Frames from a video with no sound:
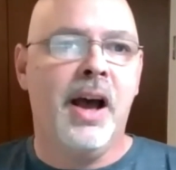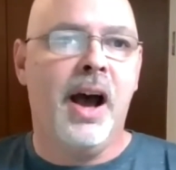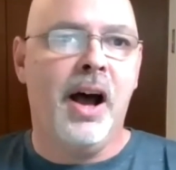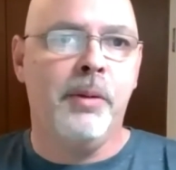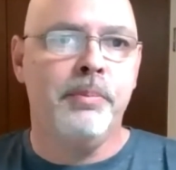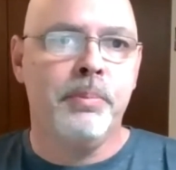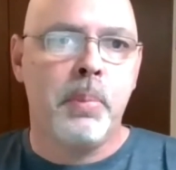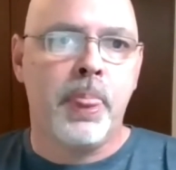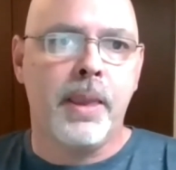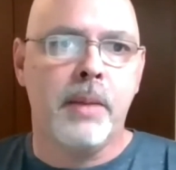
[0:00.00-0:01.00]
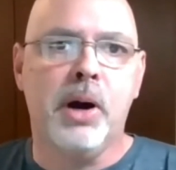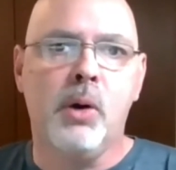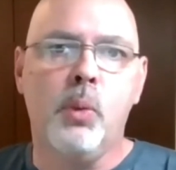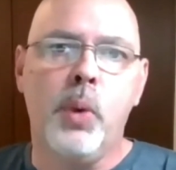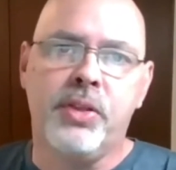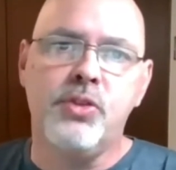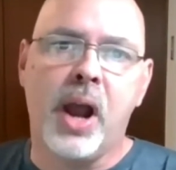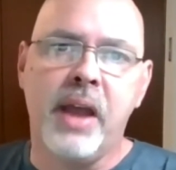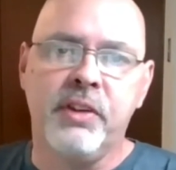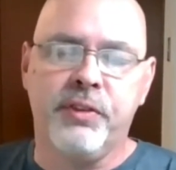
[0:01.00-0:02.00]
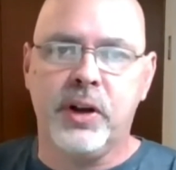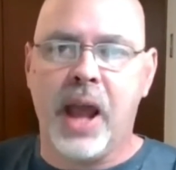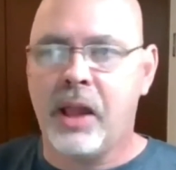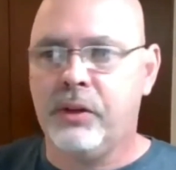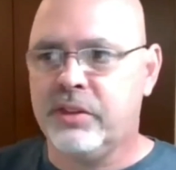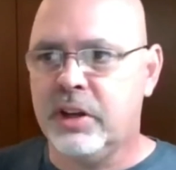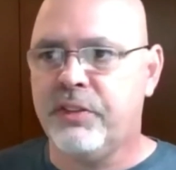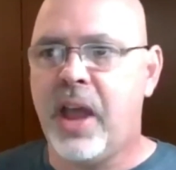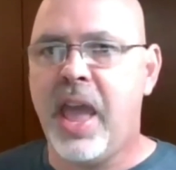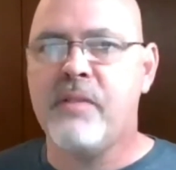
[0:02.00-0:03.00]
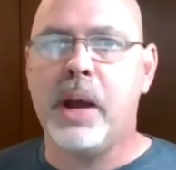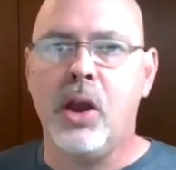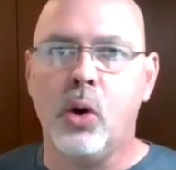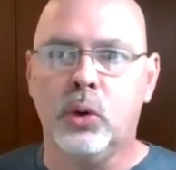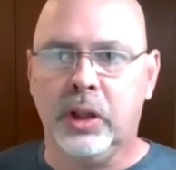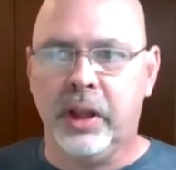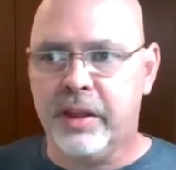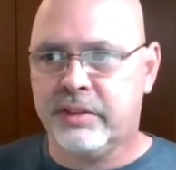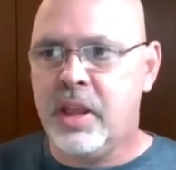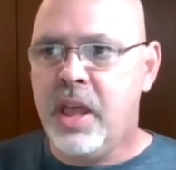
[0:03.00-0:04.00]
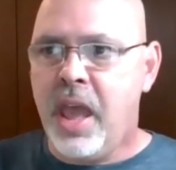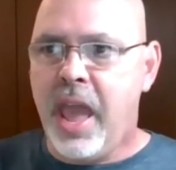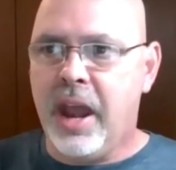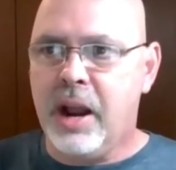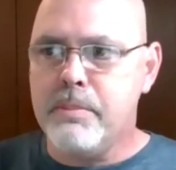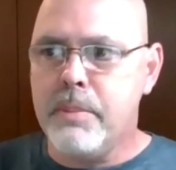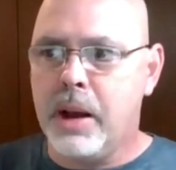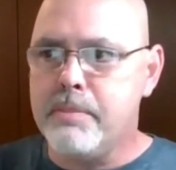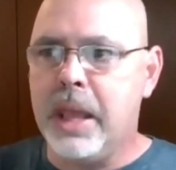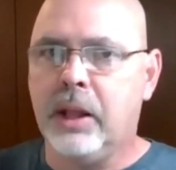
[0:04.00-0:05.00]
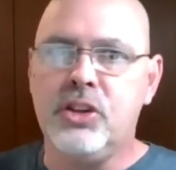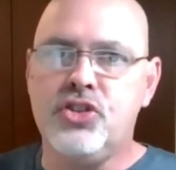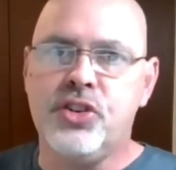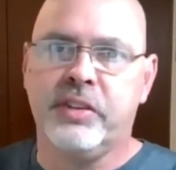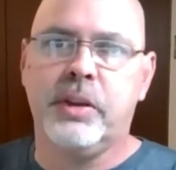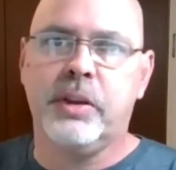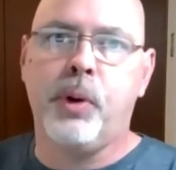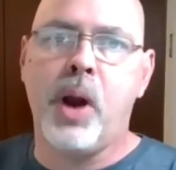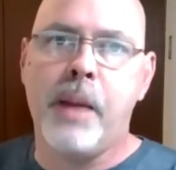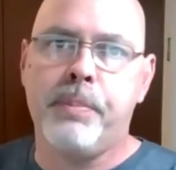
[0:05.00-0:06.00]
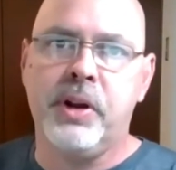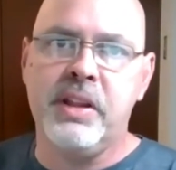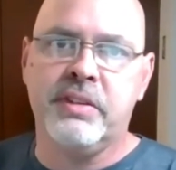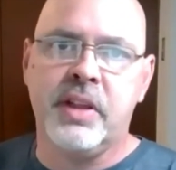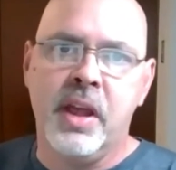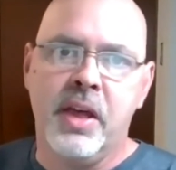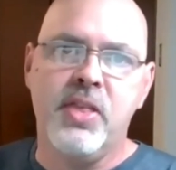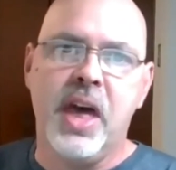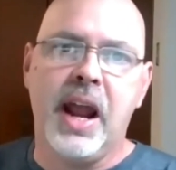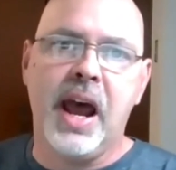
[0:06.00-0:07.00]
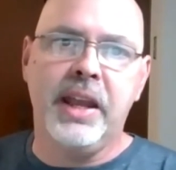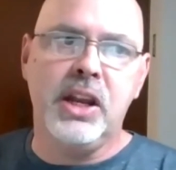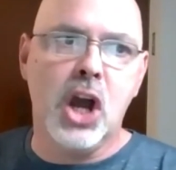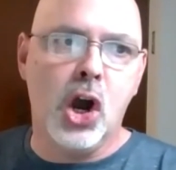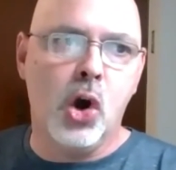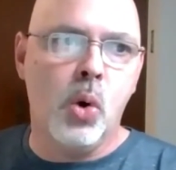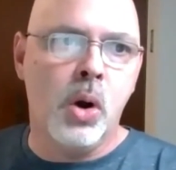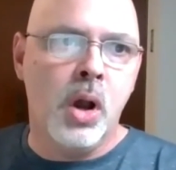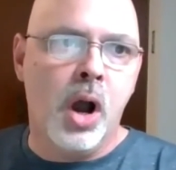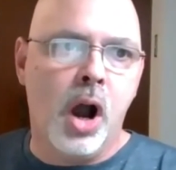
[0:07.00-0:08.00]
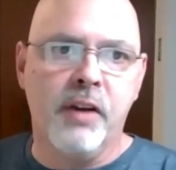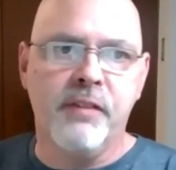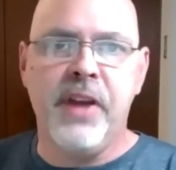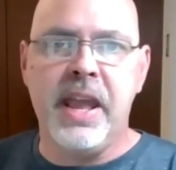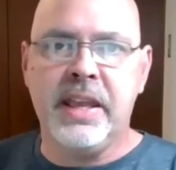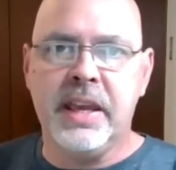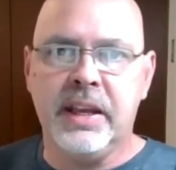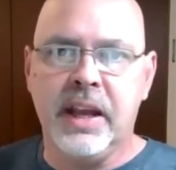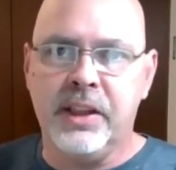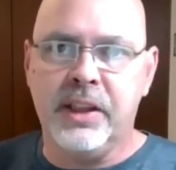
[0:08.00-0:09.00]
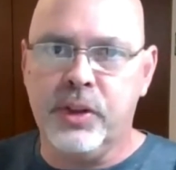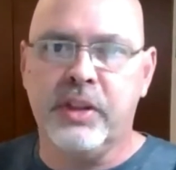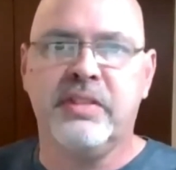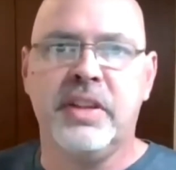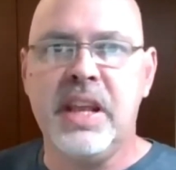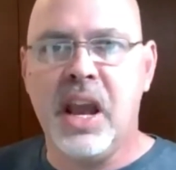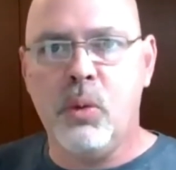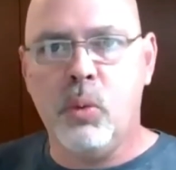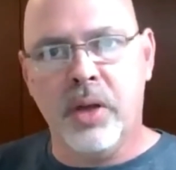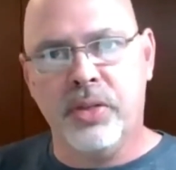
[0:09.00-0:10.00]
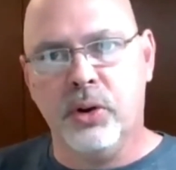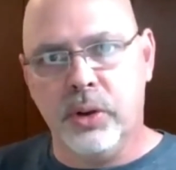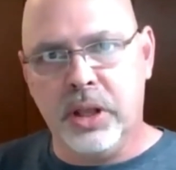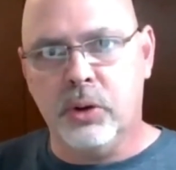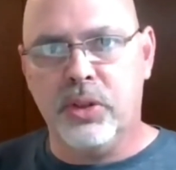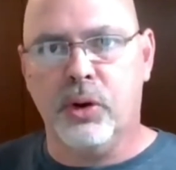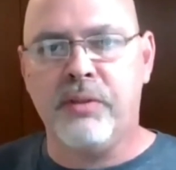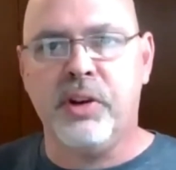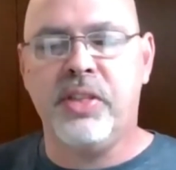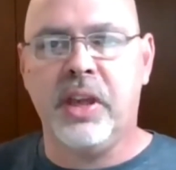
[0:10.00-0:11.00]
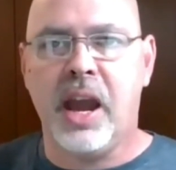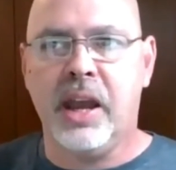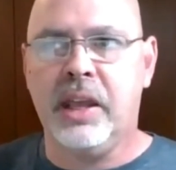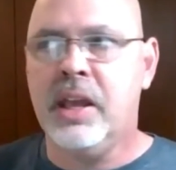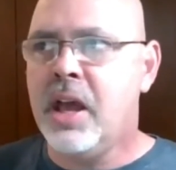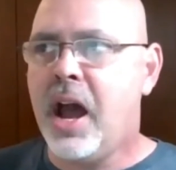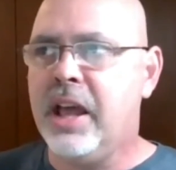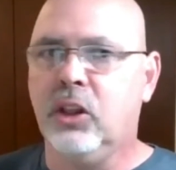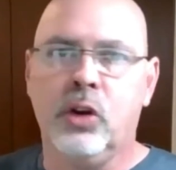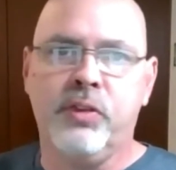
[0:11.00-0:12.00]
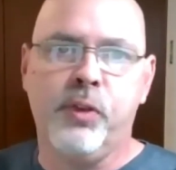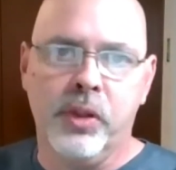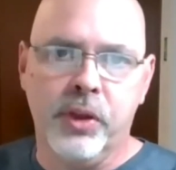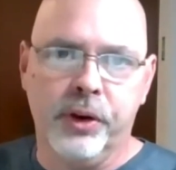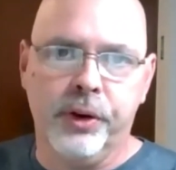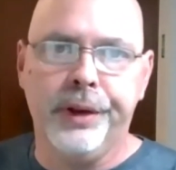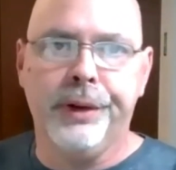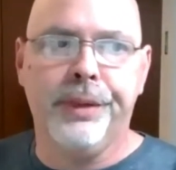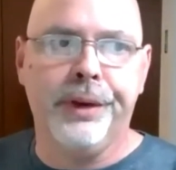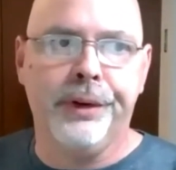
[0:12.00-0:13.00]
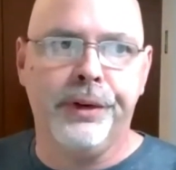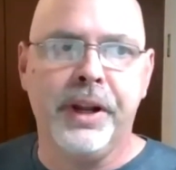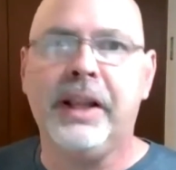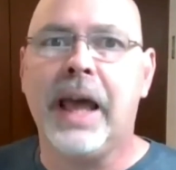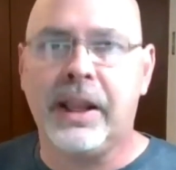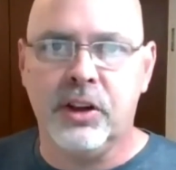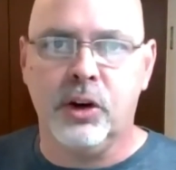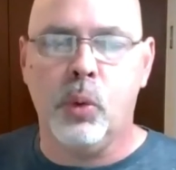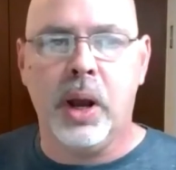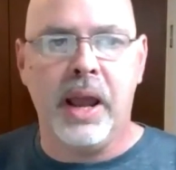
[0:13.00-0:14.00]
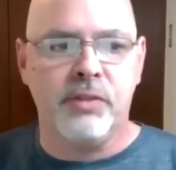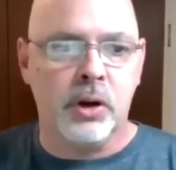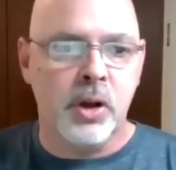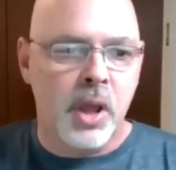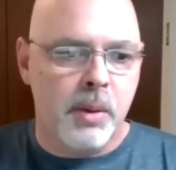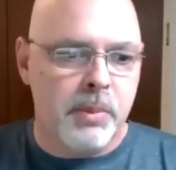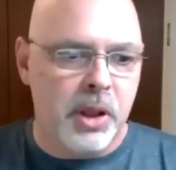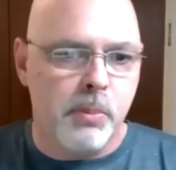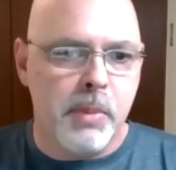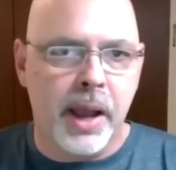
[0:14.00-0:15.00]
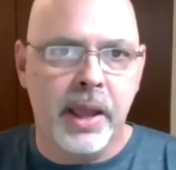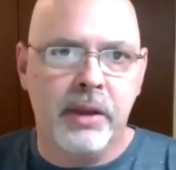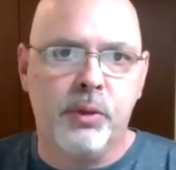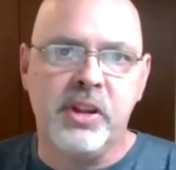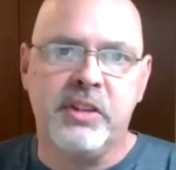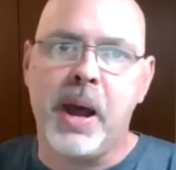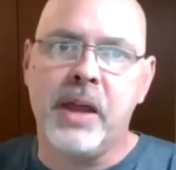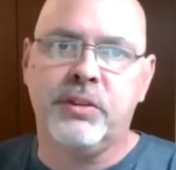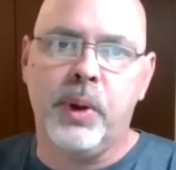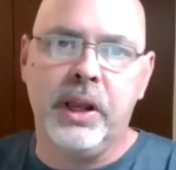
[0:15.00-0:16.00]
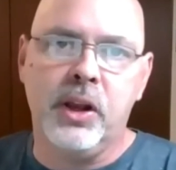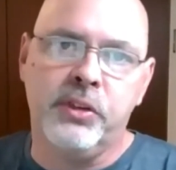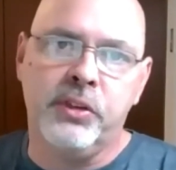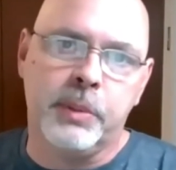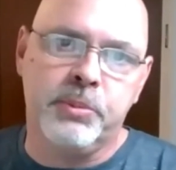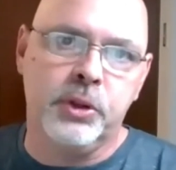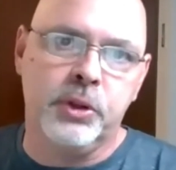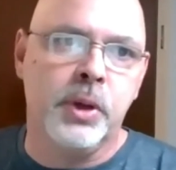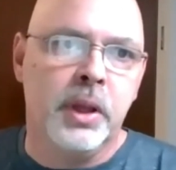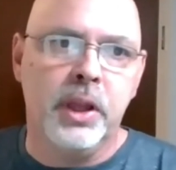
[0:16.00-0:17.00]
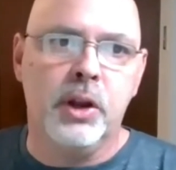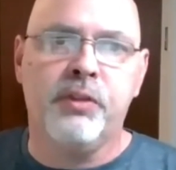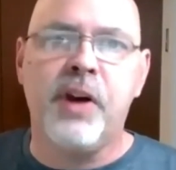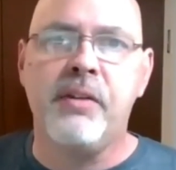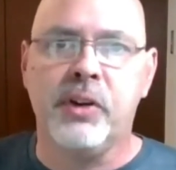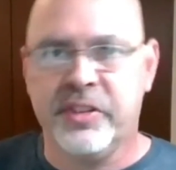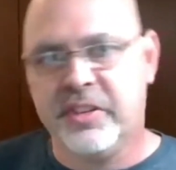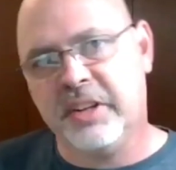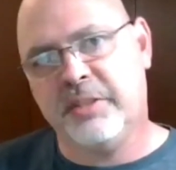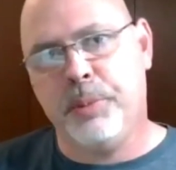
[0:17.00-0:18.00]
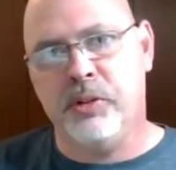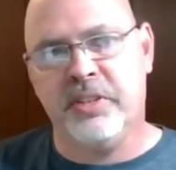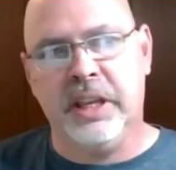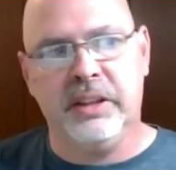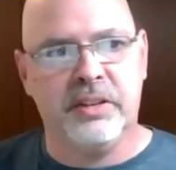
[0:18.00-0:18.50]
But with driving for dollars, and if I have my own list and I'm mailing just the properties that I know are vacant, either in the city I want, they're everything I look for, they're neglected or whatever, my response rate goes up to, 5 or 6%.